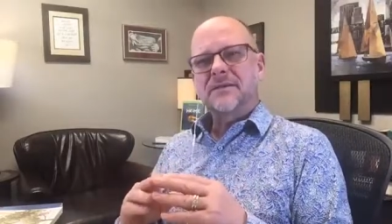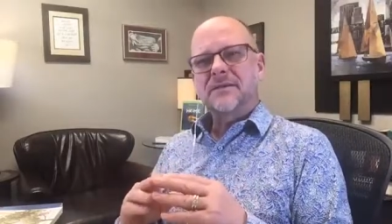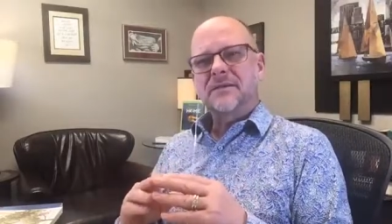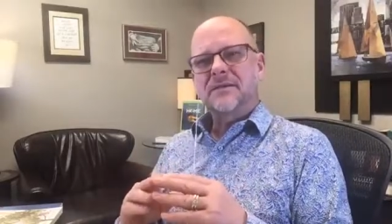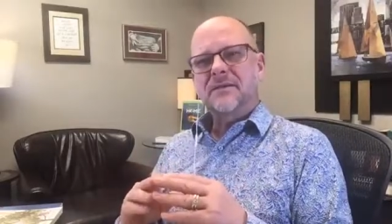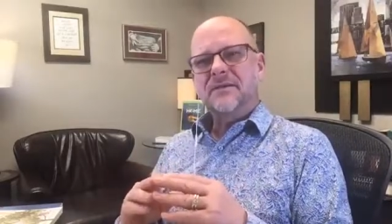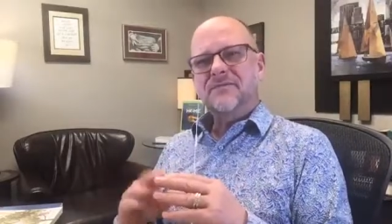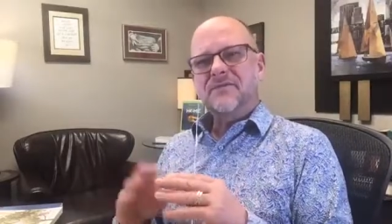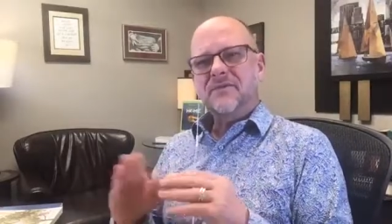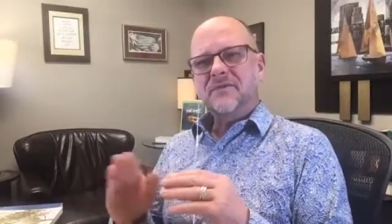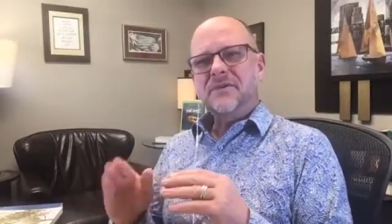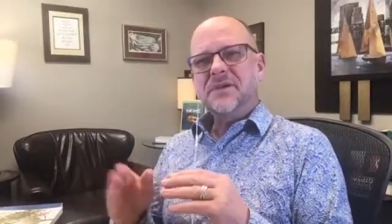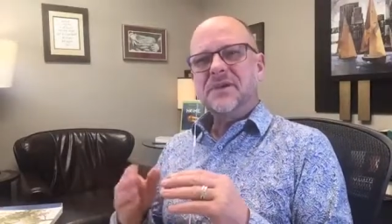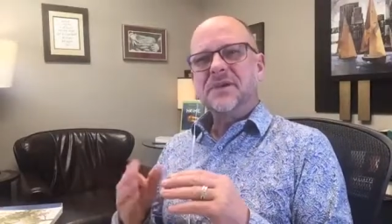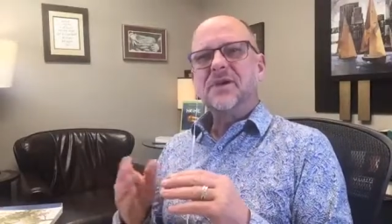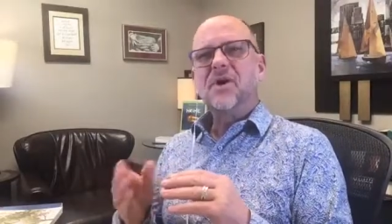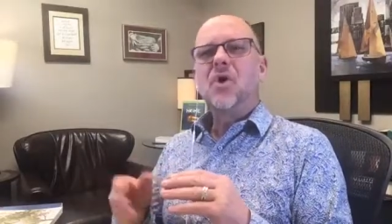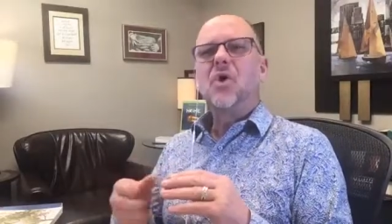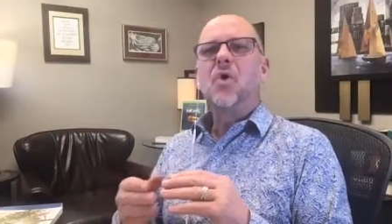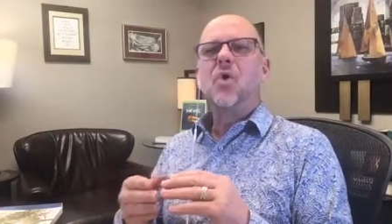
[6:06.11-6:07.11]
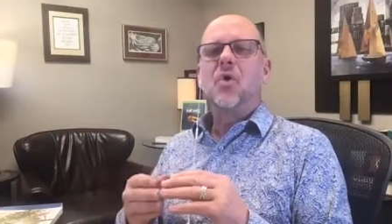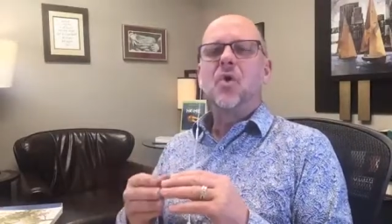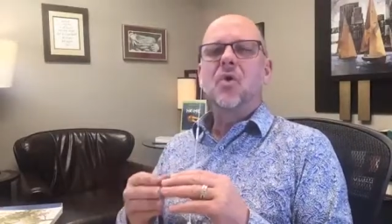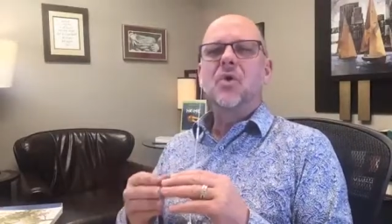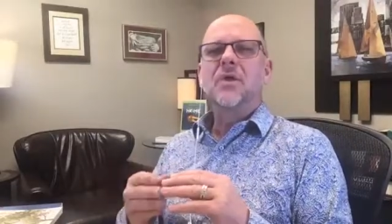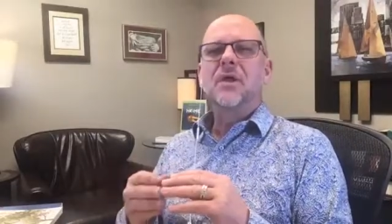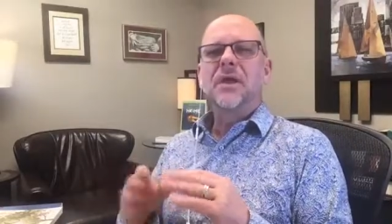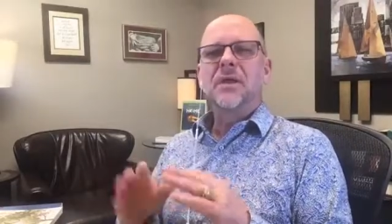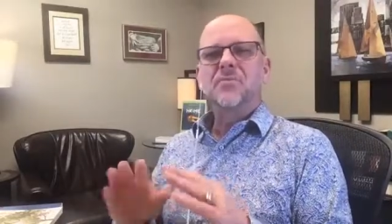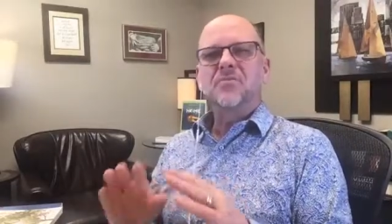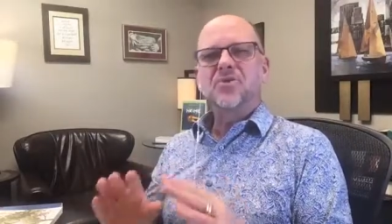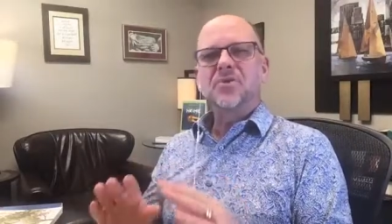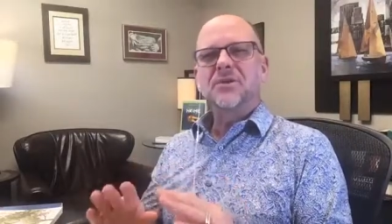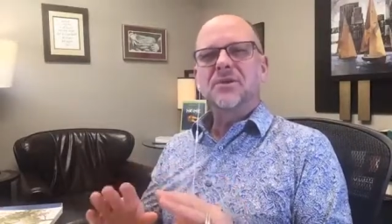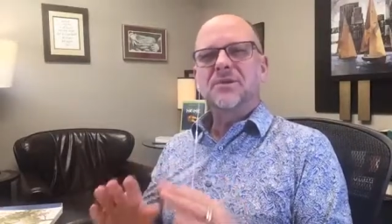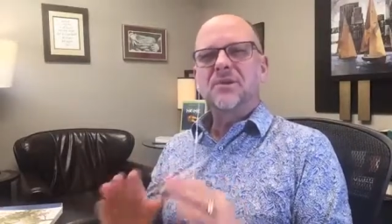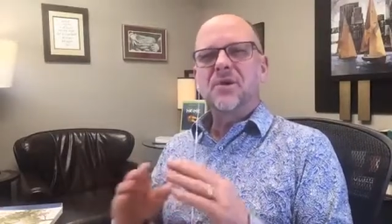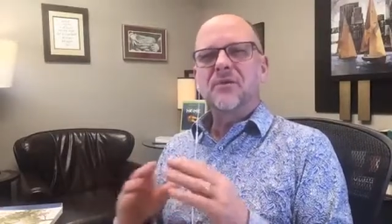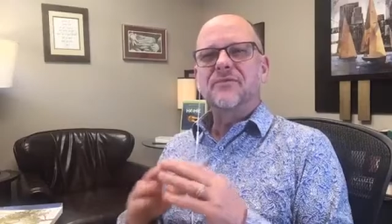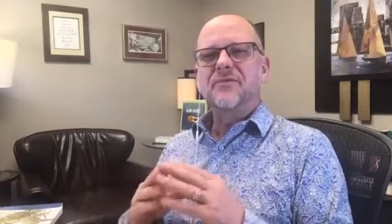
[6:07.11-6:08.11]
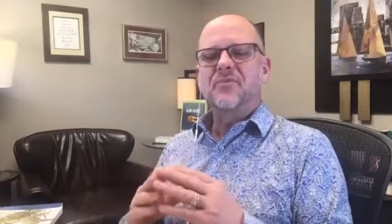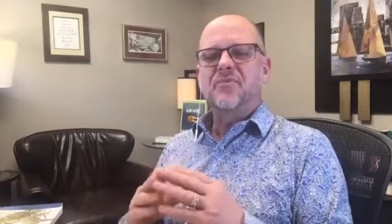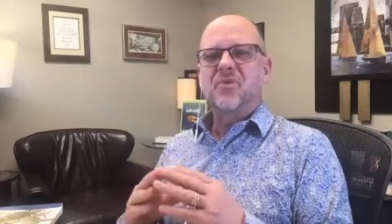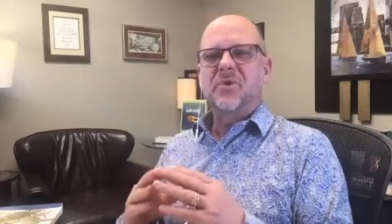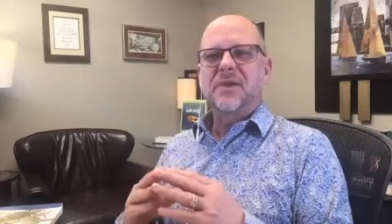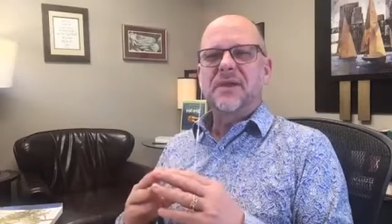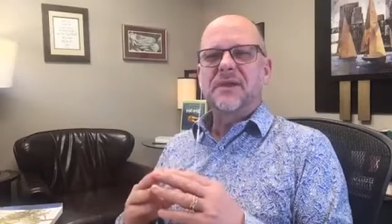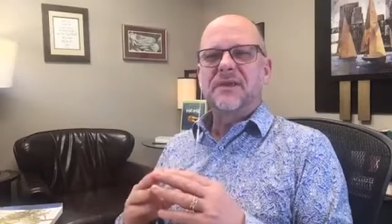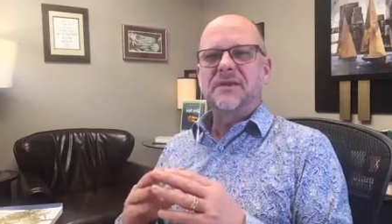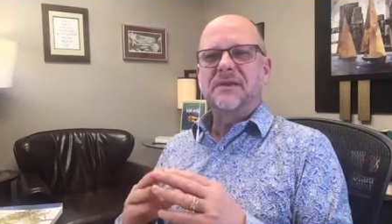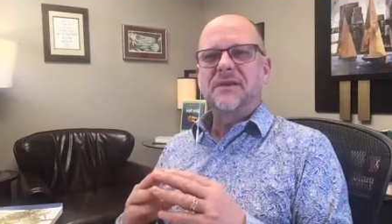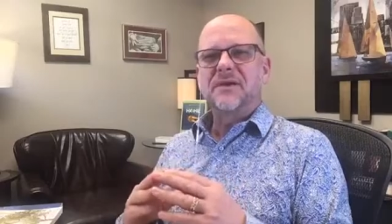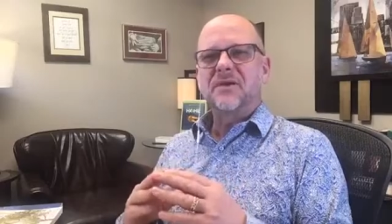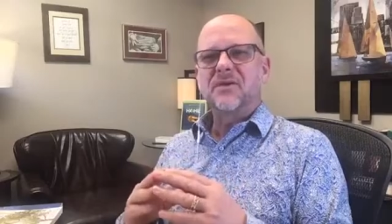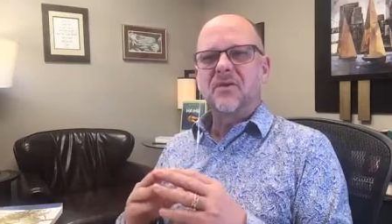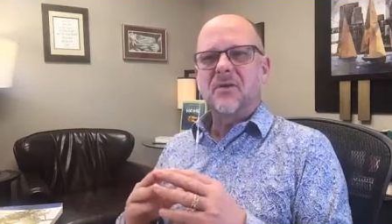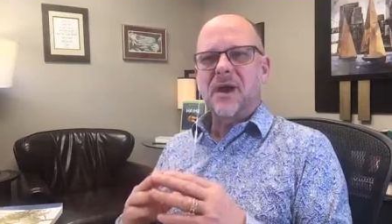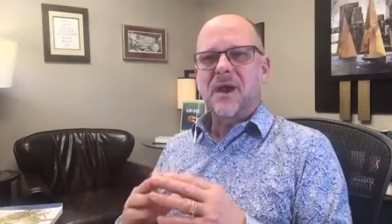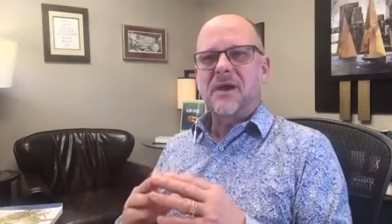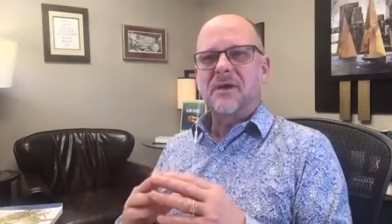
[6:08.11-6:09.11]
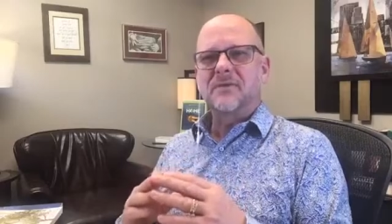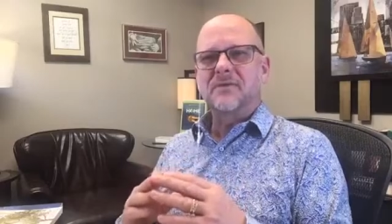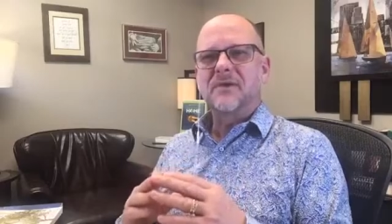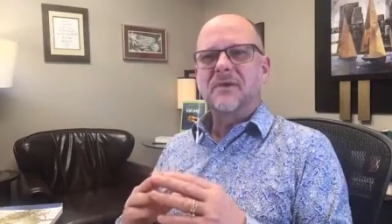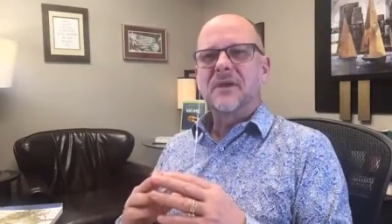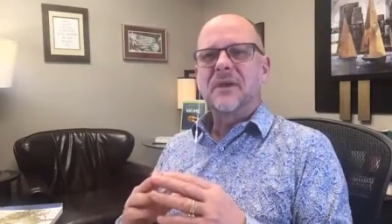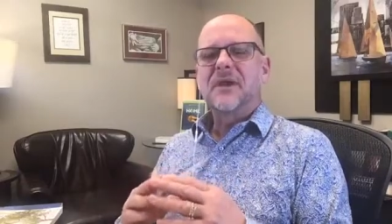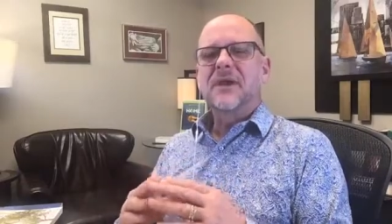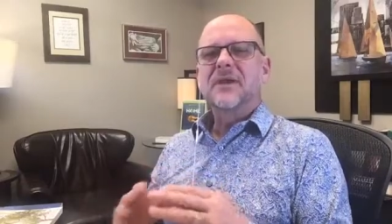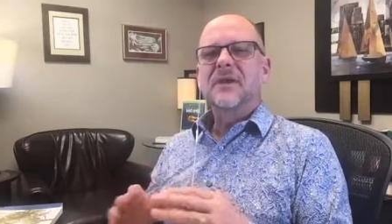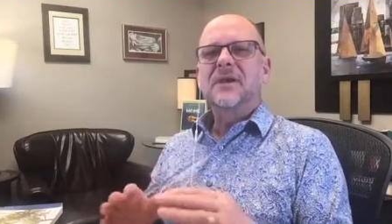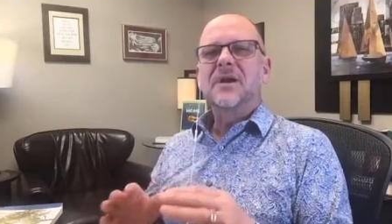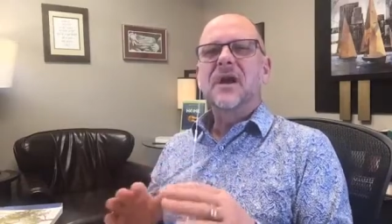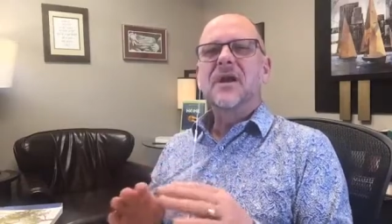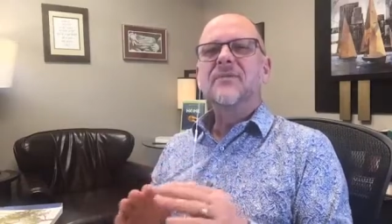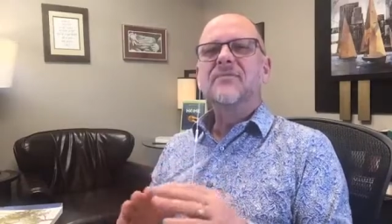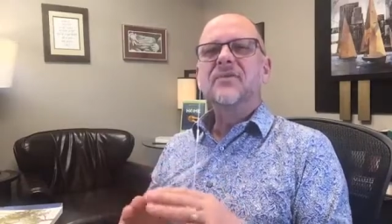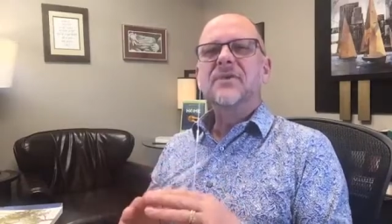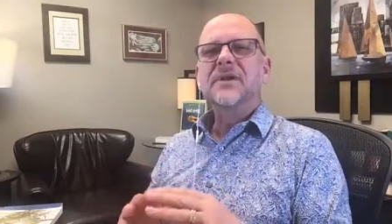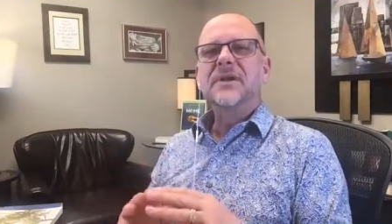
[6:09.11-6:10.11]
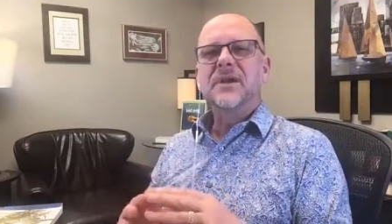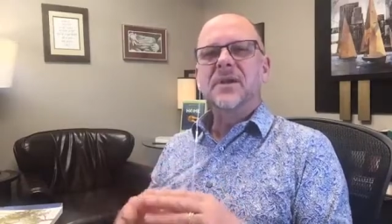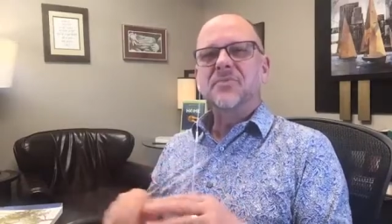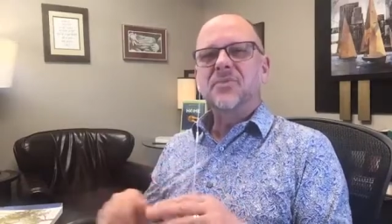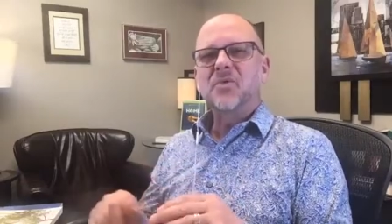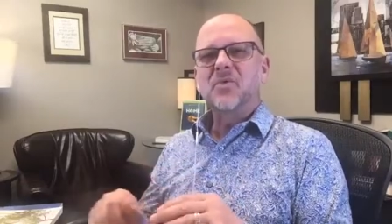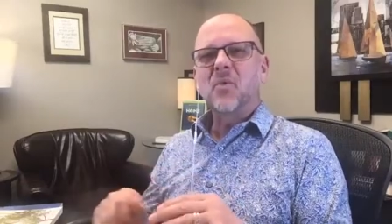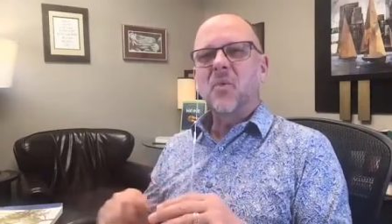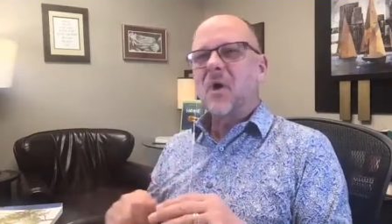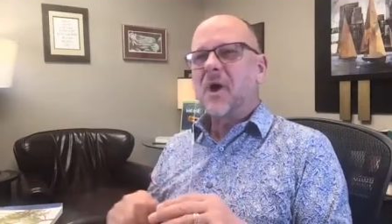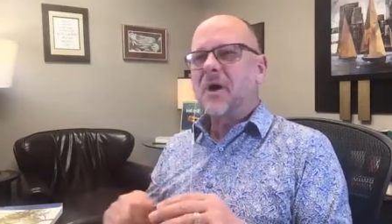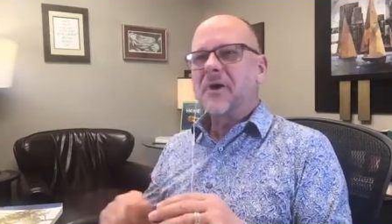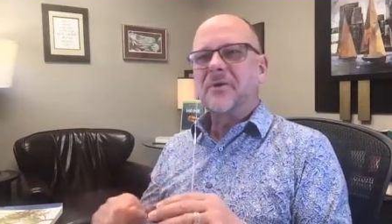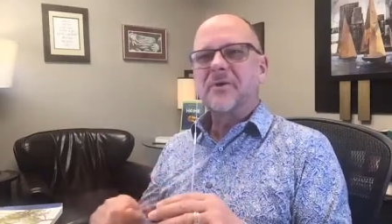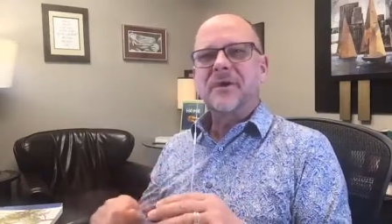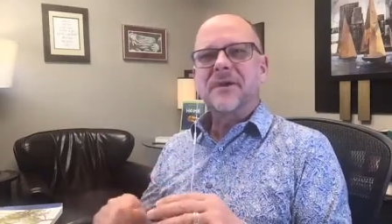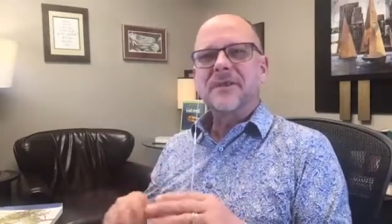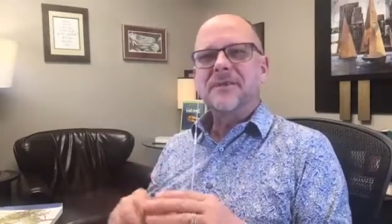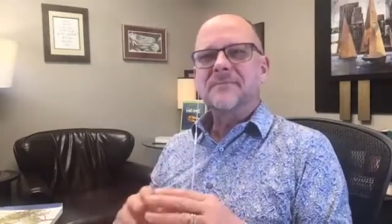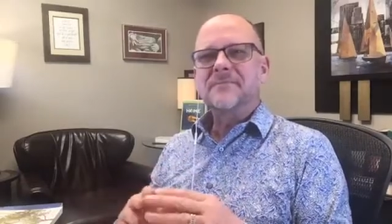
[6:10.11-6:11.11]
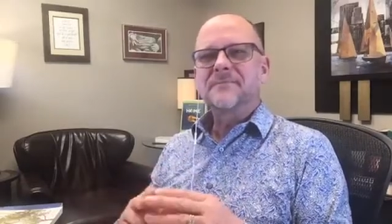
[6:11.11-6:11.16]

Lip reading: If you dig a hole and put a loaf of bread in the ground, cover it up and water it,